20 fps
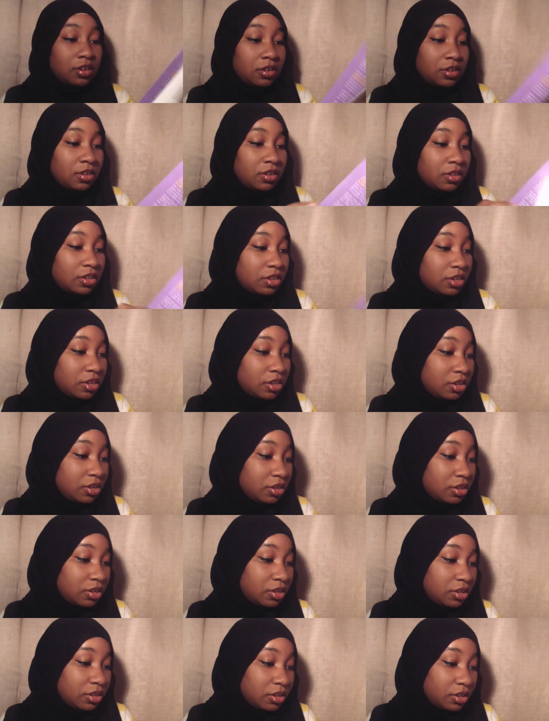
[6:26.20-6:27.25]

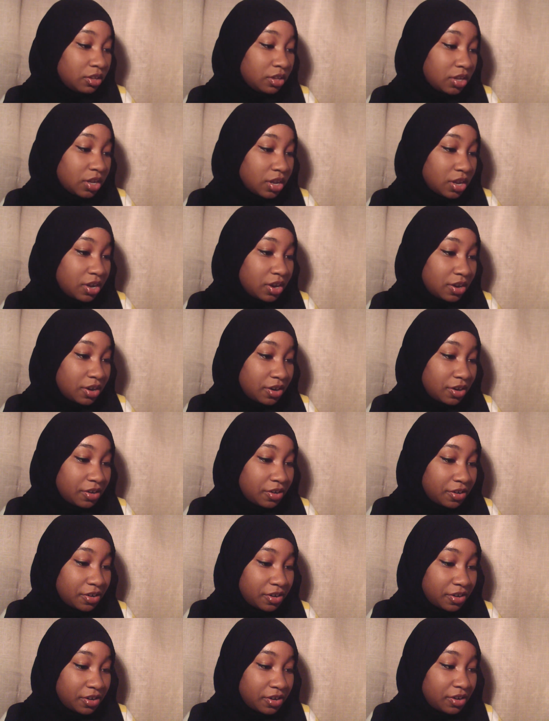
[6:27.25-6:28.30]

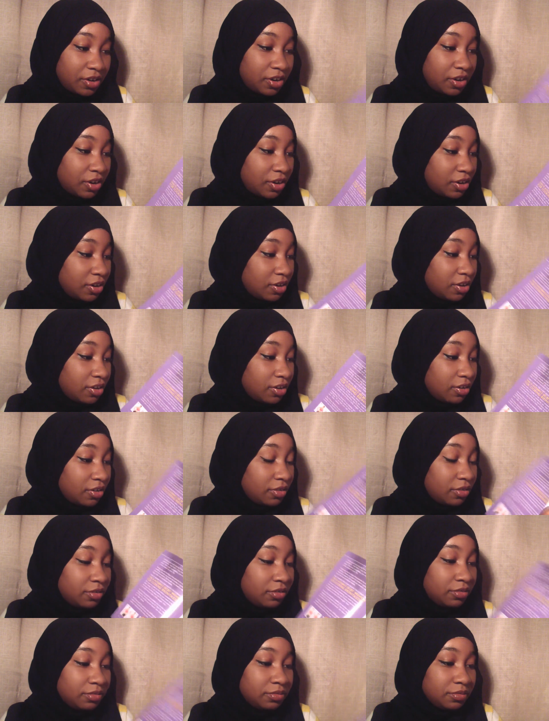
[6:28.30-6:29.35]

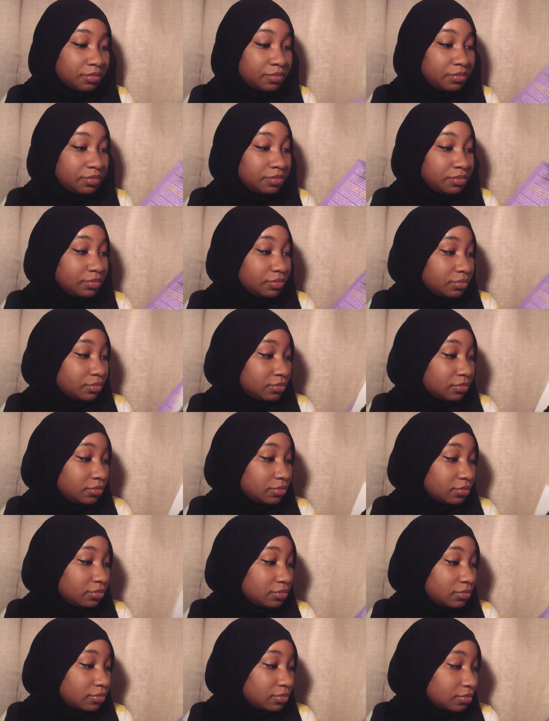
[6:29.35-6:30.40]

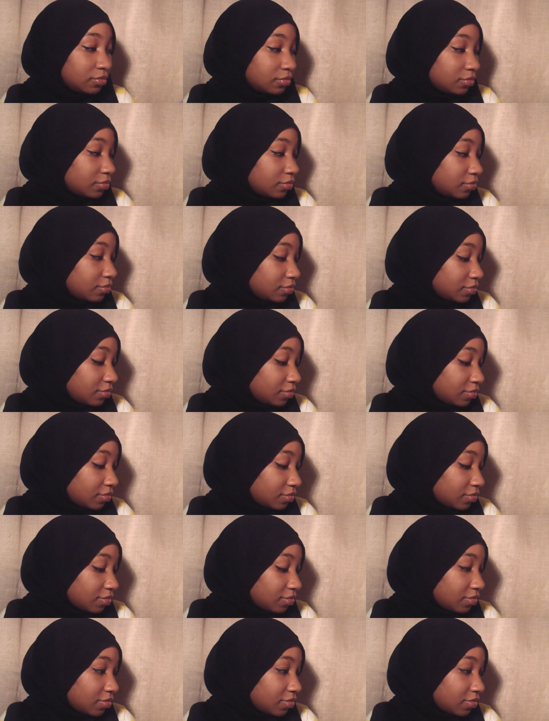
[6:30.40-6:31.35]
Nobody speaks.